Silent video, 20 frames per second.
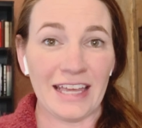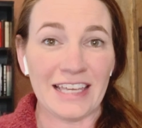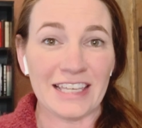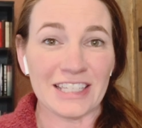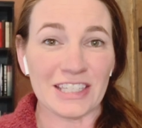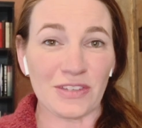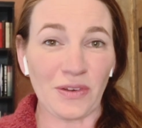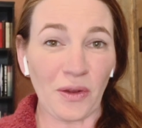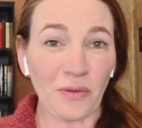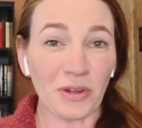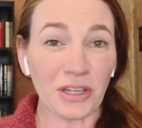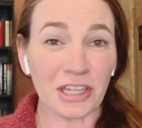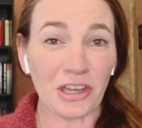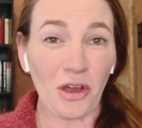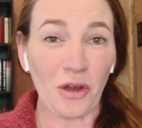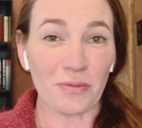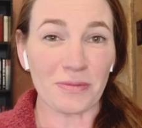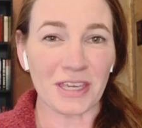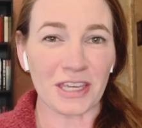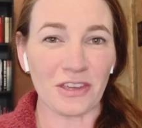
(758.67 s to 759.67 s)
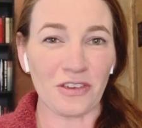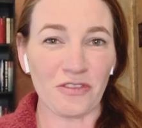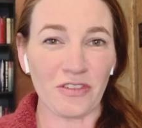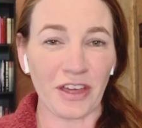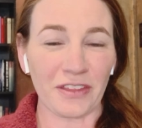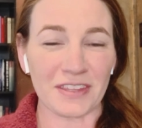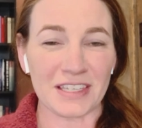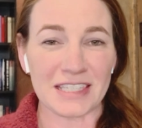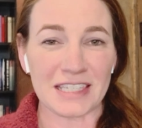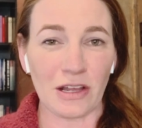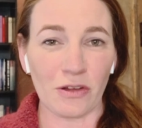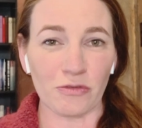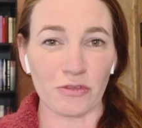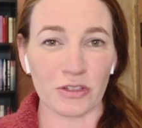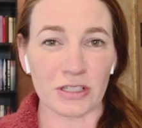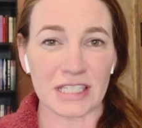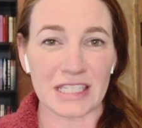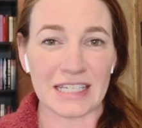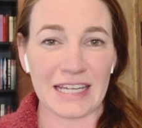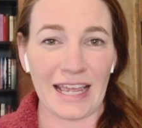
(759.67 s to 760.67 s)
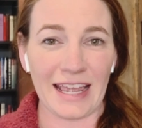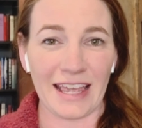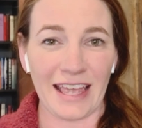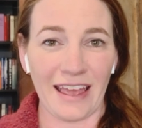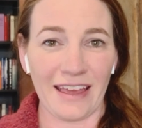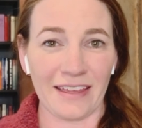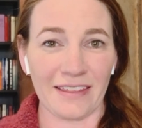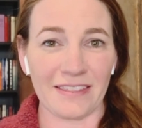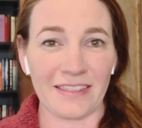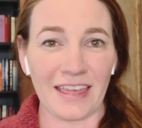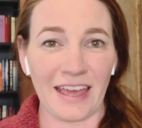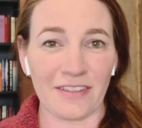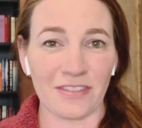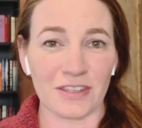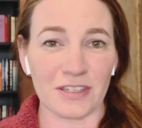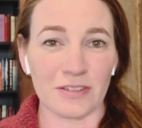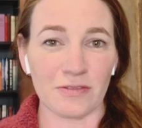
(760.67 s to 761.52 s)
So I really hope that you found this helpful today and that the